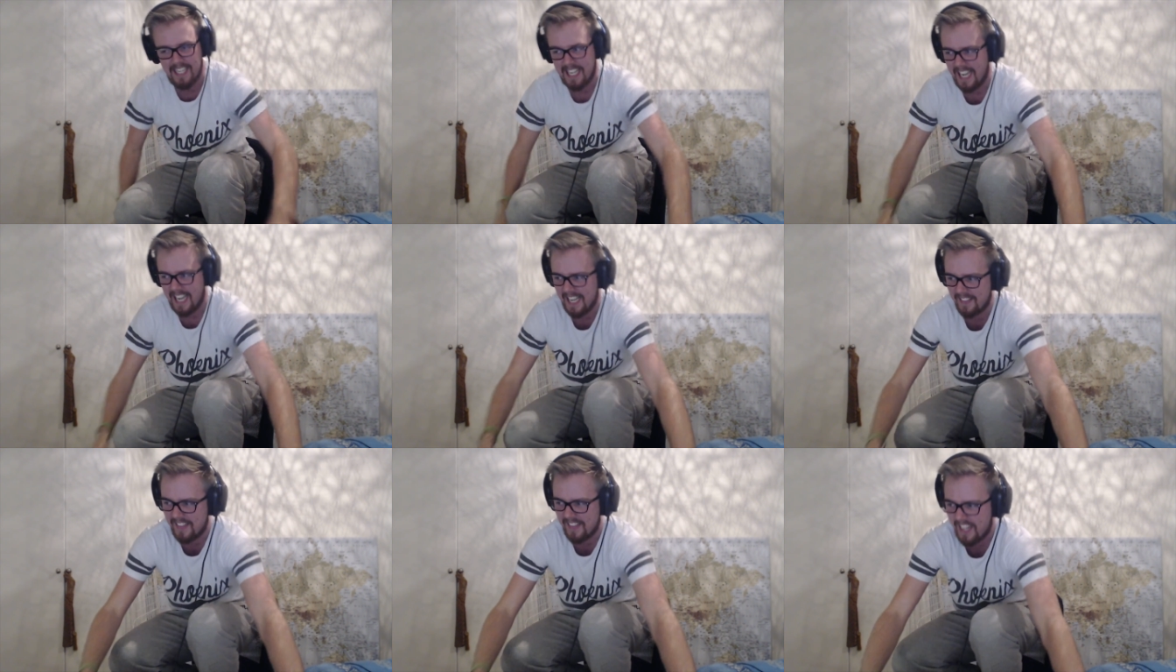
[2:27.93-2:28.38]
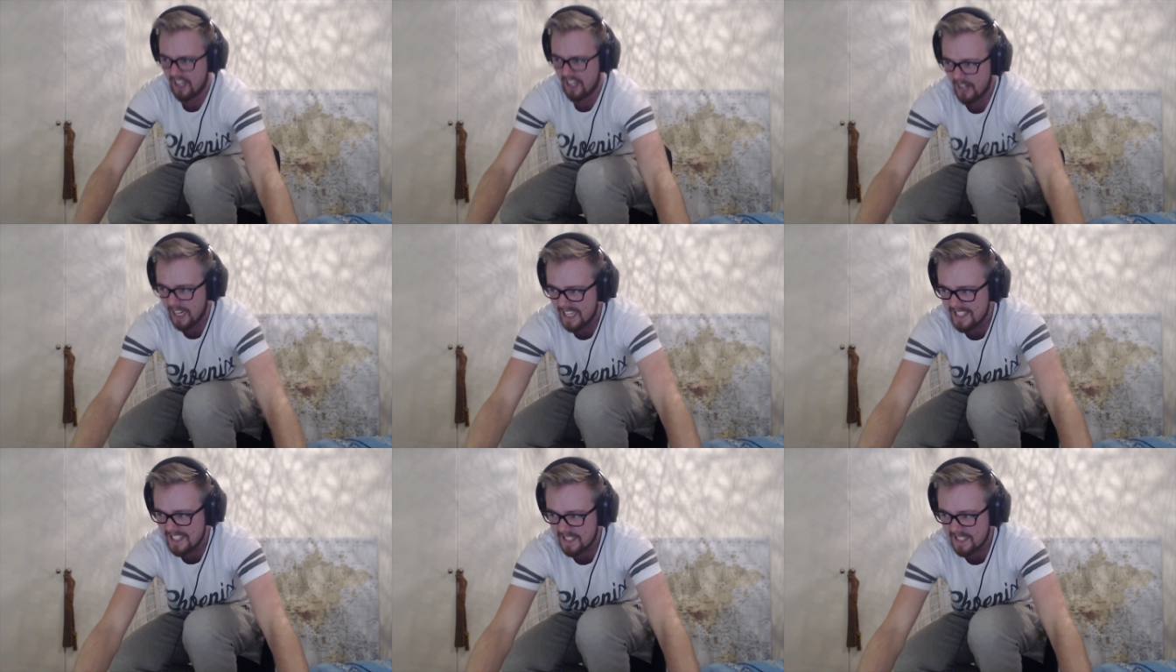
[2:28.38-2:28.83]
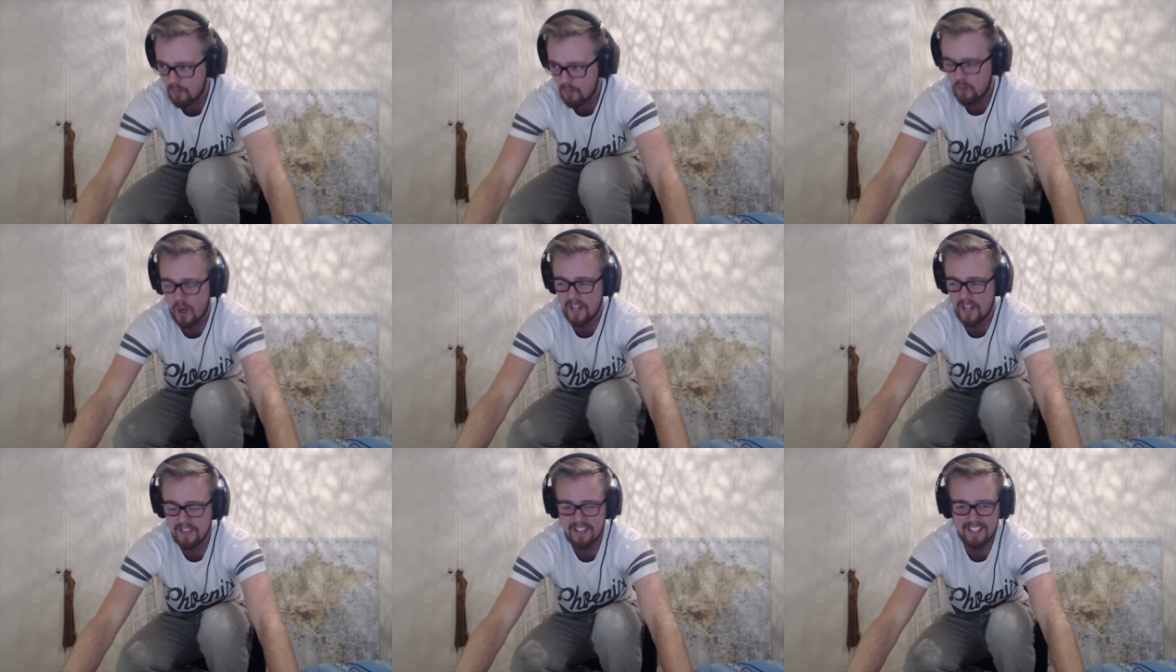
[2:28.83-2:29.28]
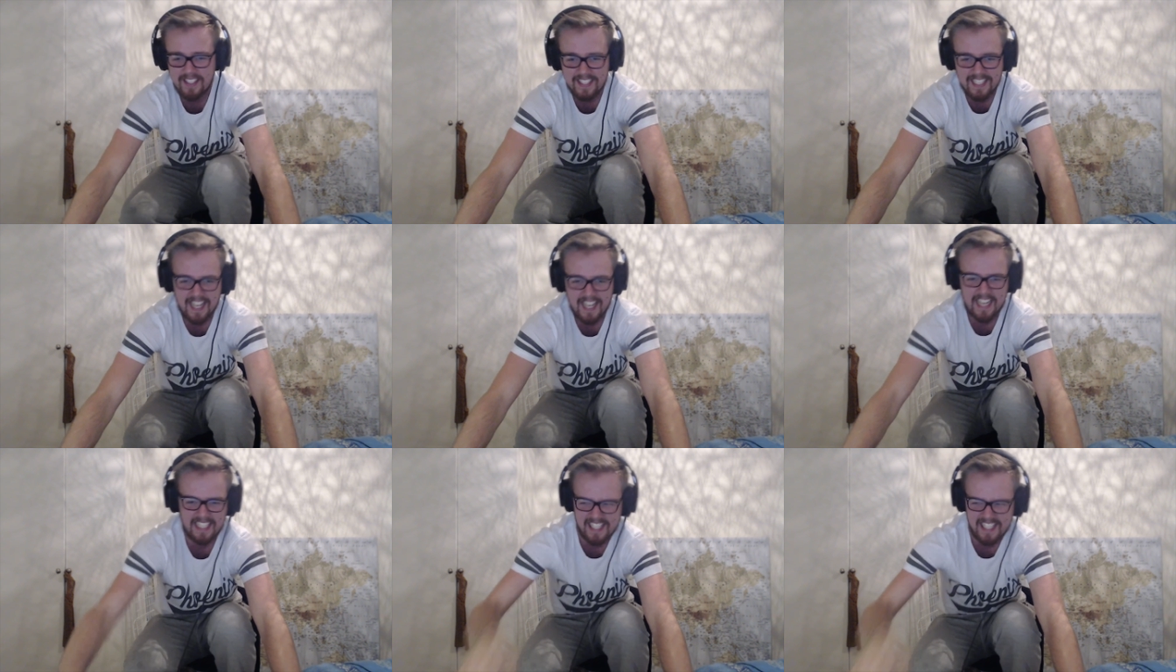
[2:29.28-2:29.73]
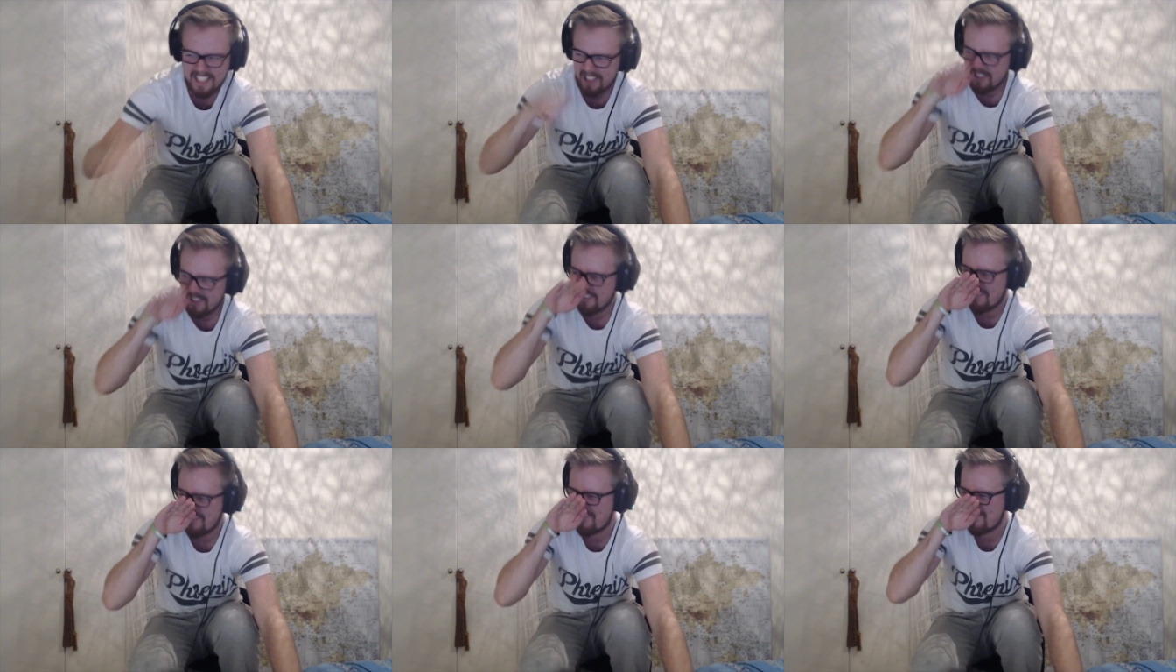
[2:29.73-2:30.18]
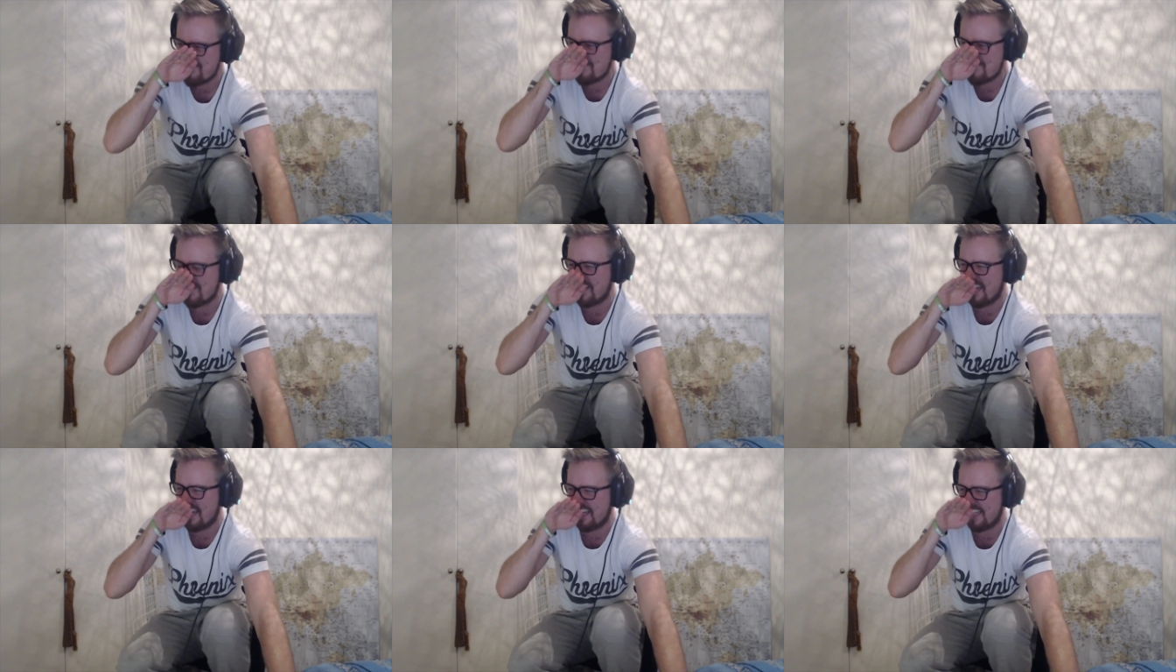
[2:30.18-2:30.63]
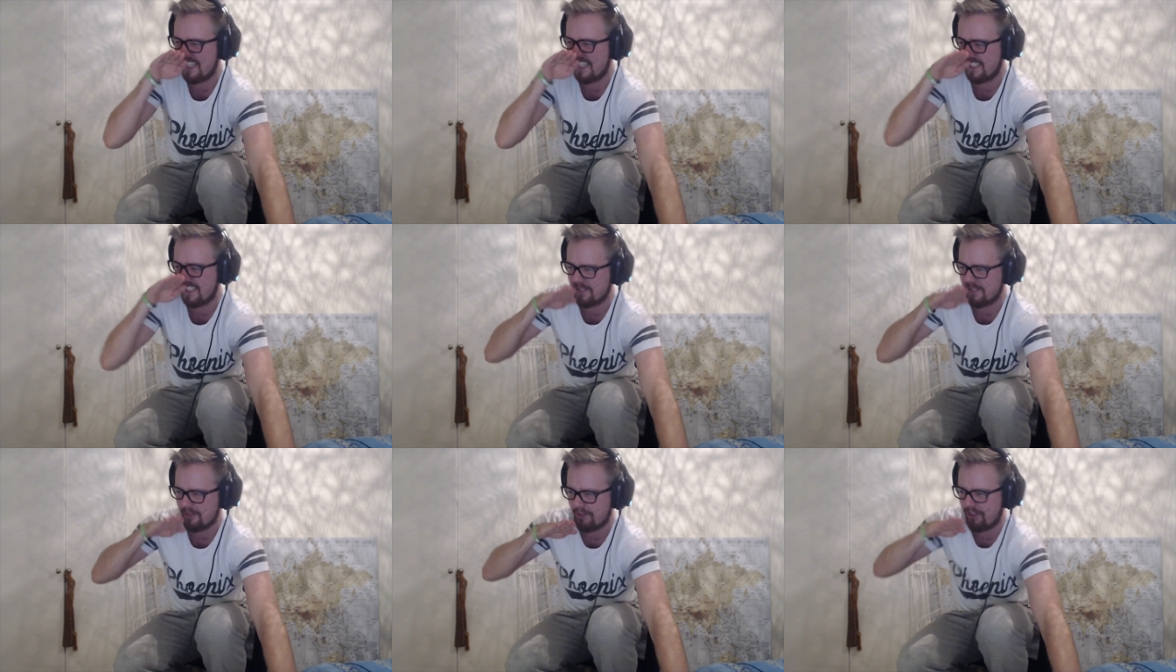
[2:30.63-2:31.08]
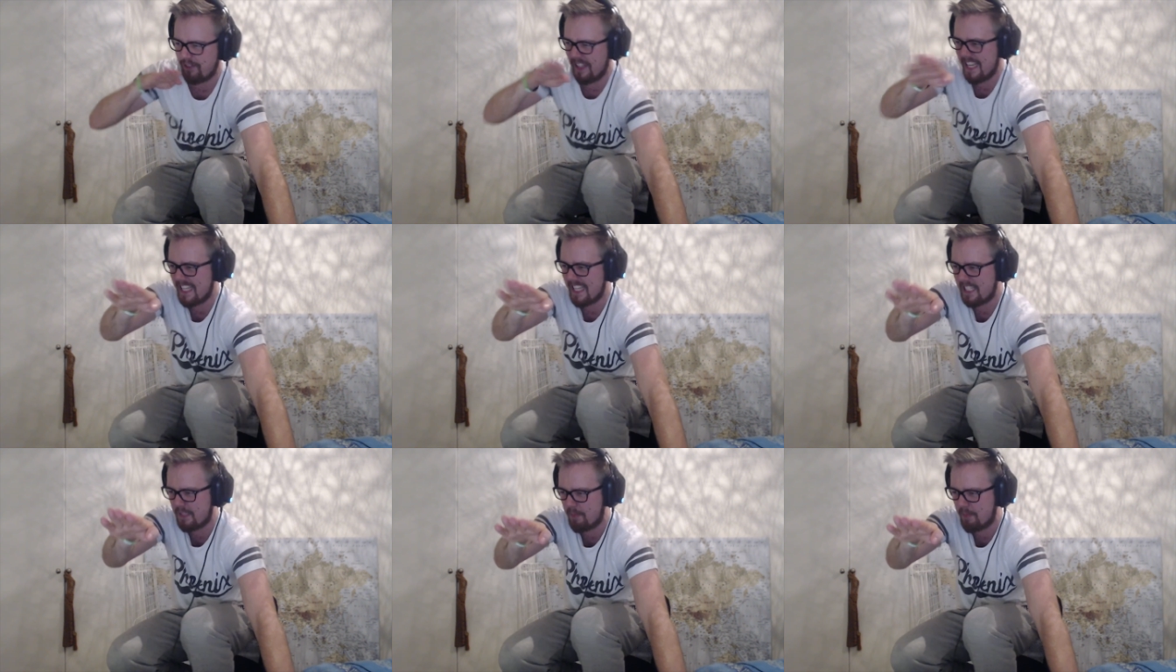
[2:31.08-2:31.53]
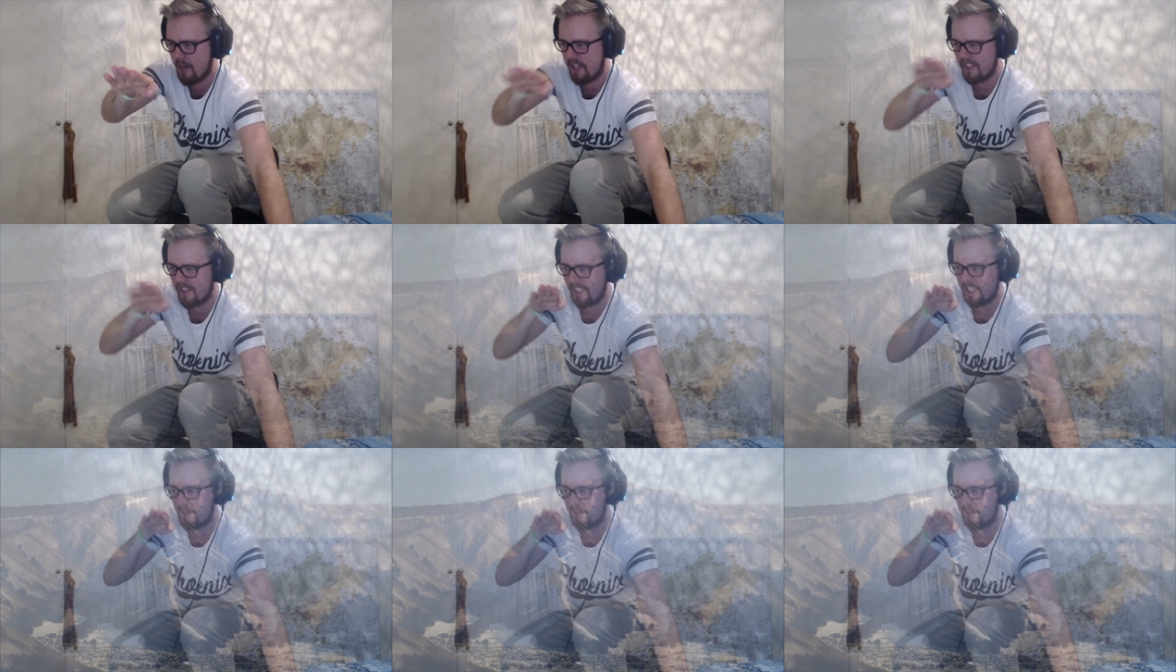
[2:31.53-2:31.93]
And there is one like little uh, flat spot in the